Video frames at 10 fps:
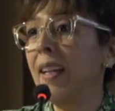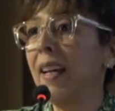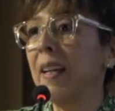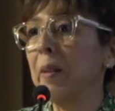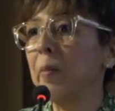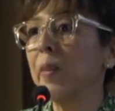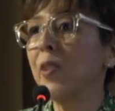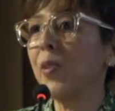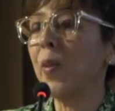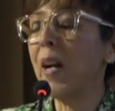Um,
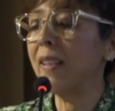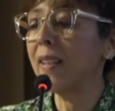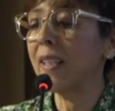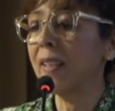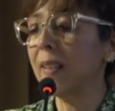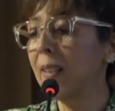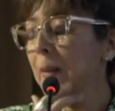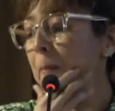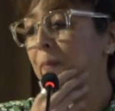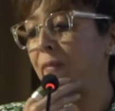so I think
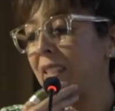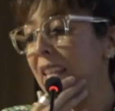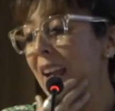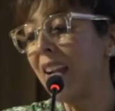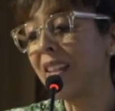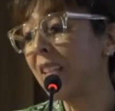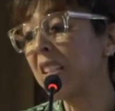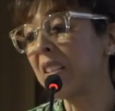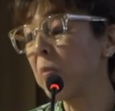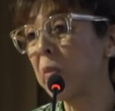Yeah, I think
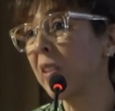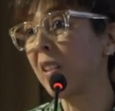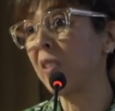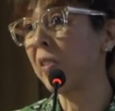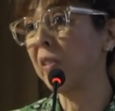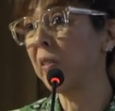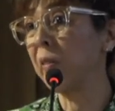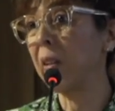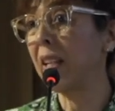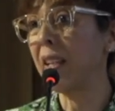it's important going
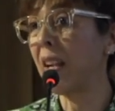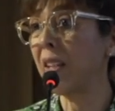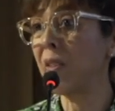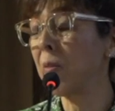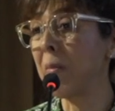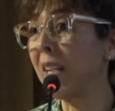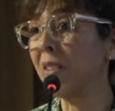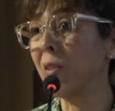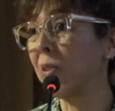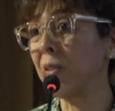through, and I, I don't
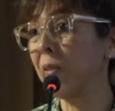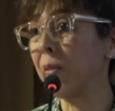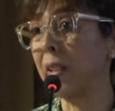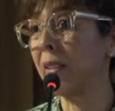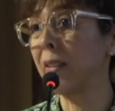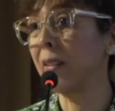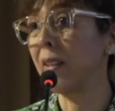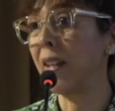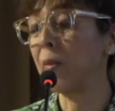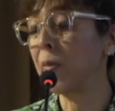mind going through it.
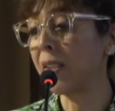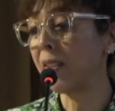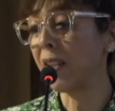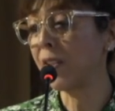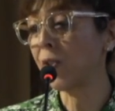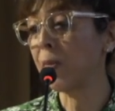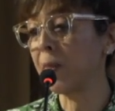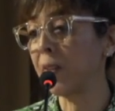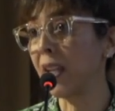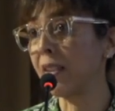I wouldn't say it's
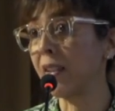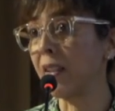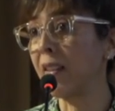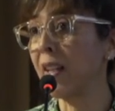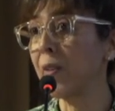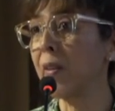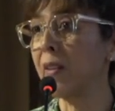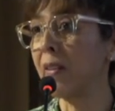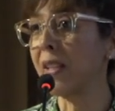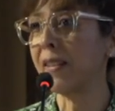traumatizing. There are other
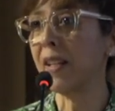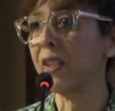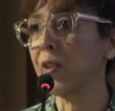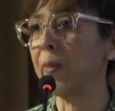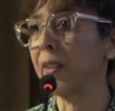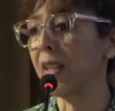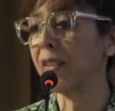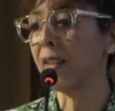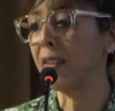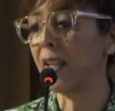things that are
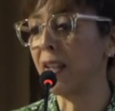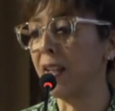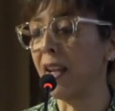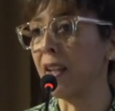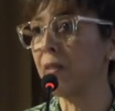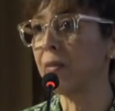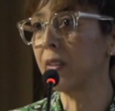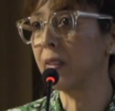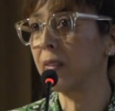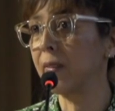traumatizing in daily life.
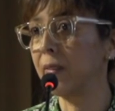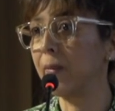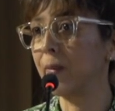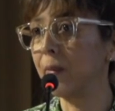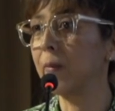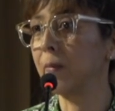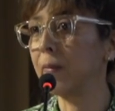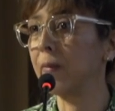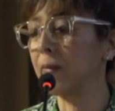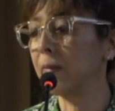
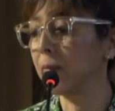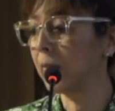Hmm.